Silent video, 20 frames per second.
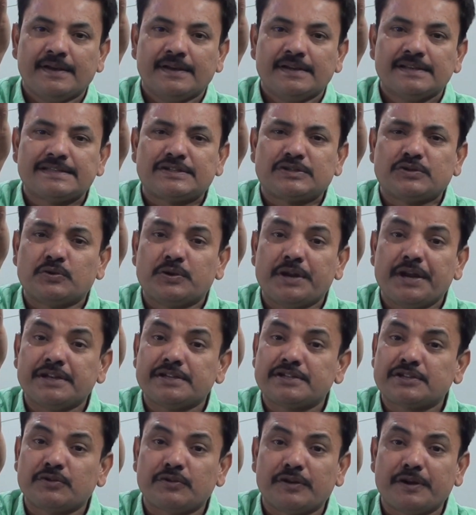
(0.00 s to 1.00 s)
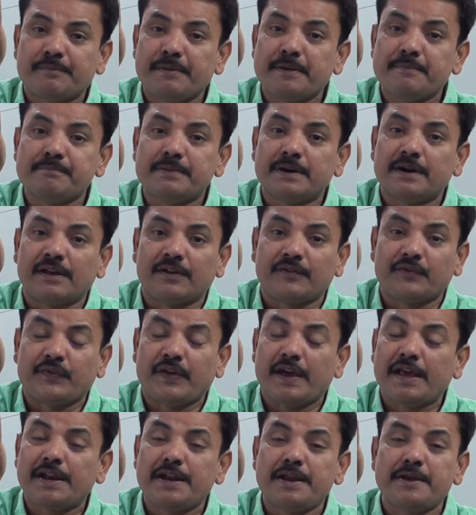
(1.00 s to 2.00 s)
Students, you remember,
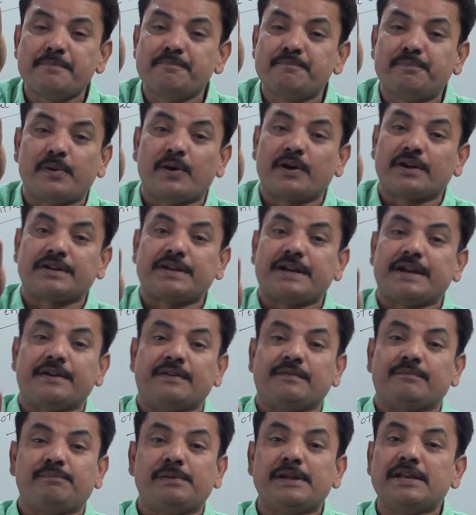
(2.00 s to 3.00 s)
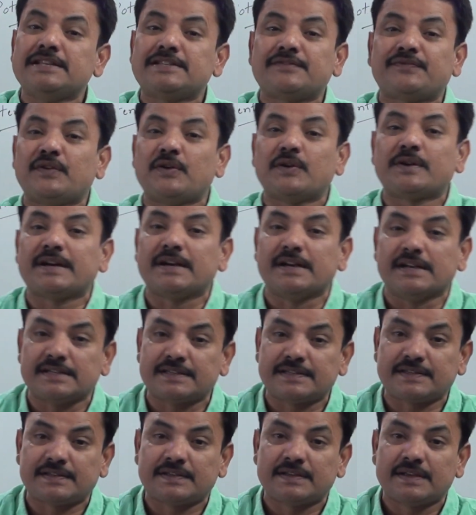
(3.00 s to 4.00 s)
very important. Please
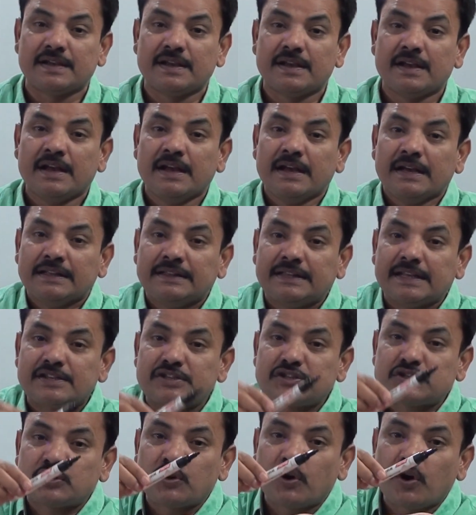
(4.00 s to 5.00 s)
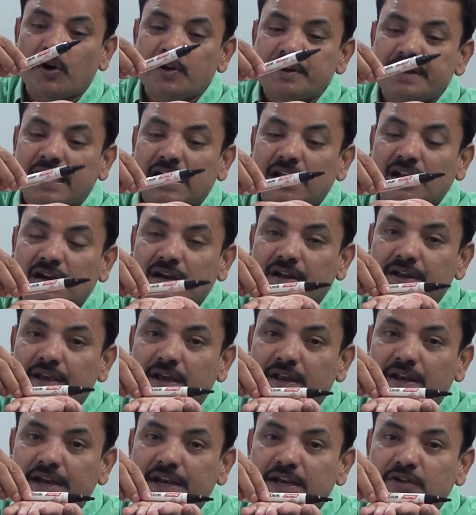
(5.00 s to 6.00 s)
focus. The stone
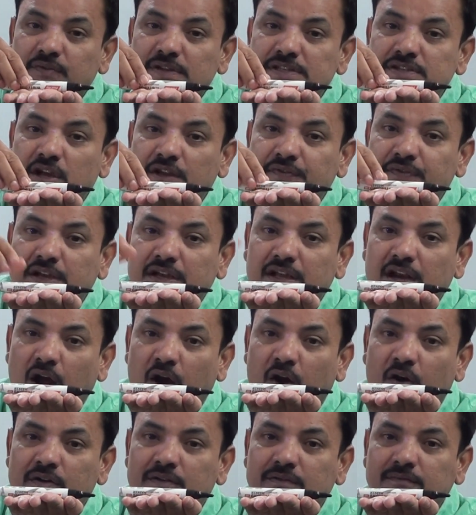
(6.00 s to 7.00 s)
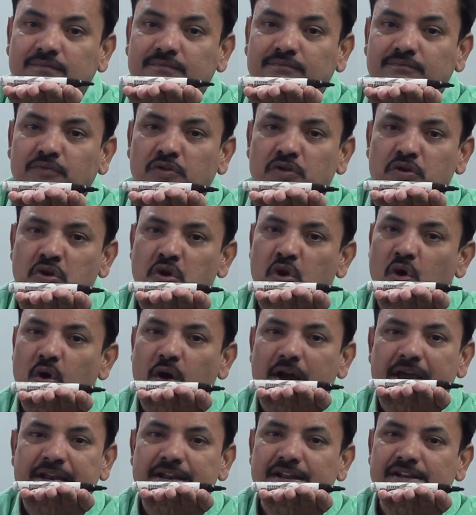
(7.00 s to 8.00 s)
earlier, it was on the ground. No
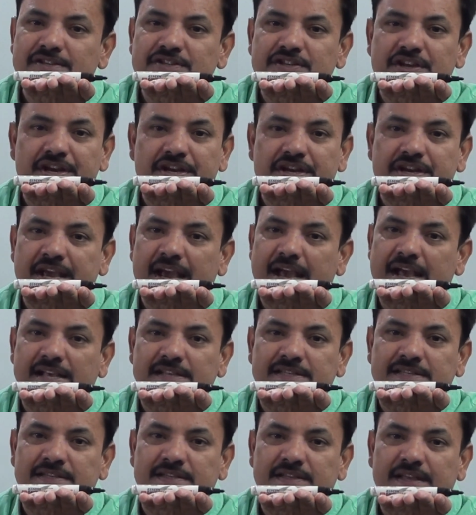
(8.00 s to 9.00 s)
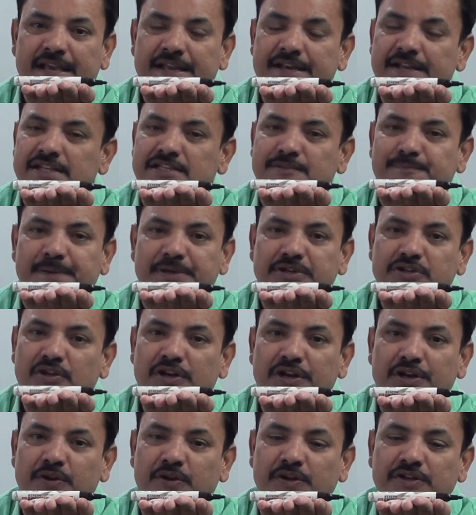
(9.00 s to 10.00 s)
energy it has, any special
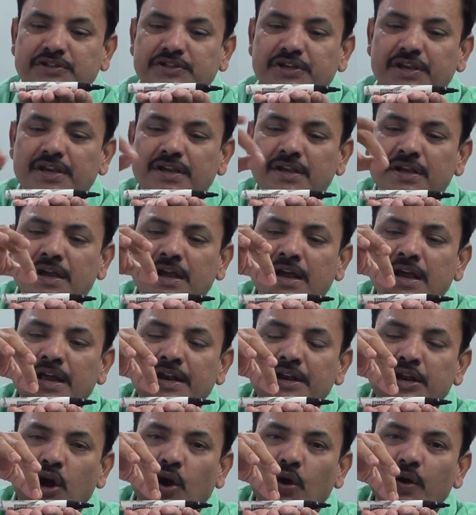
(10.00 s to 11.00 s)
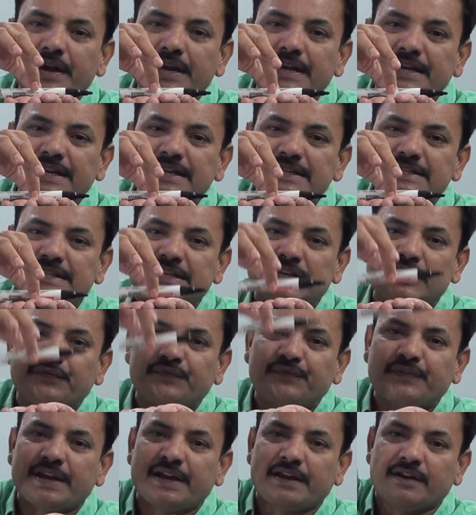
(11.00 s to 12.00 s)
energy. Now it is
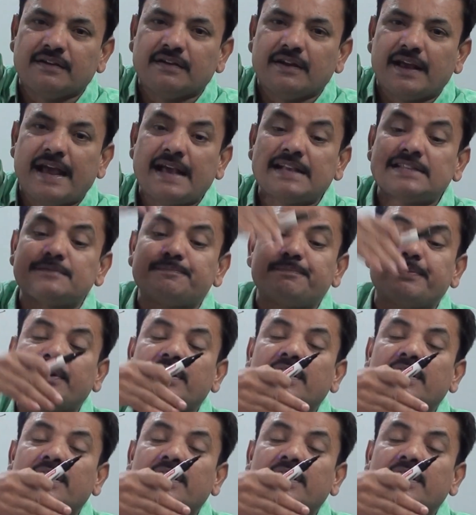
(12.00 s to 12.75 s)
lifted as